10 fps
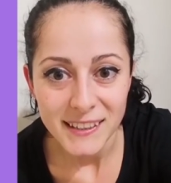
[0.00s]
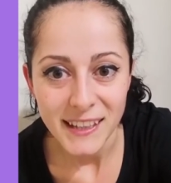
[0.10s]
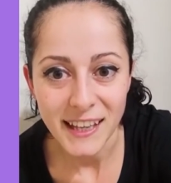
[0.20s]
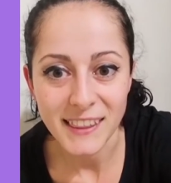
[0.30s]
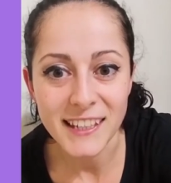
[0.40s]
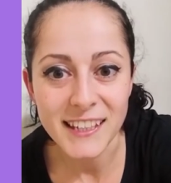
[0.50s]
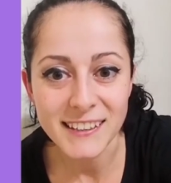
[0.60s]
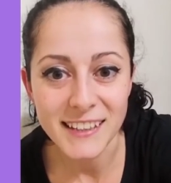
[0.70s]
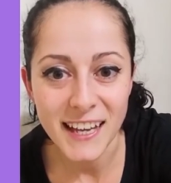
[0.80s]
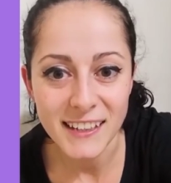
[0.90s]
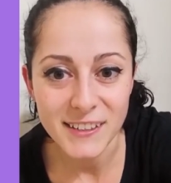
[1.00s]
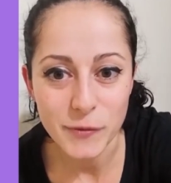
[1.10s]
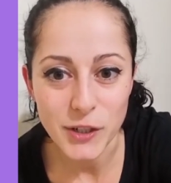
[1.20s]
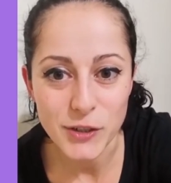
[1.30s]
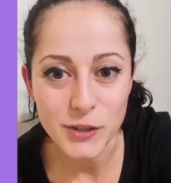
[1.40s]
think that
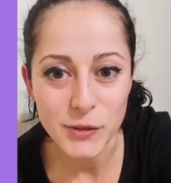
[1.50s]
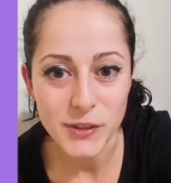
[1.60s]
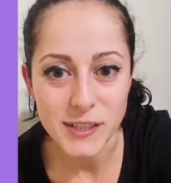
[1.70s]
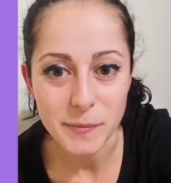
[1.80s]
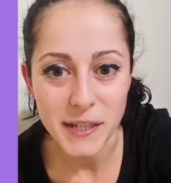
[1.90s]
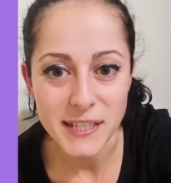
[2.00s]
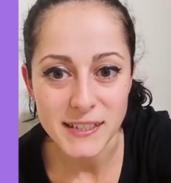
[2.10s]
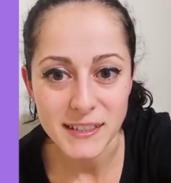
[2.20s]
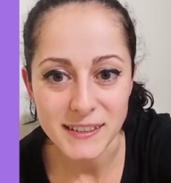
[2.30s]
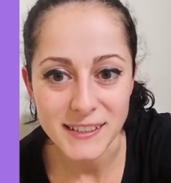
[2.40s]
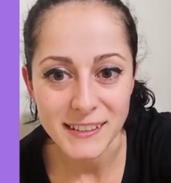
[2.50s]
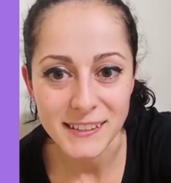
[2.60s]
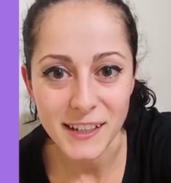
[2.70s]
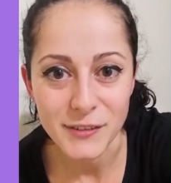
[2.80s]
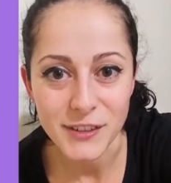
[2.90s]
what you do is amazing, said
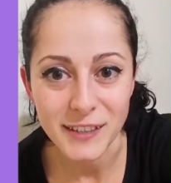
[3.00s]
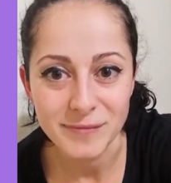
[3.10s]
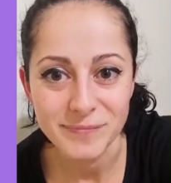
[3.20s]
Raluca.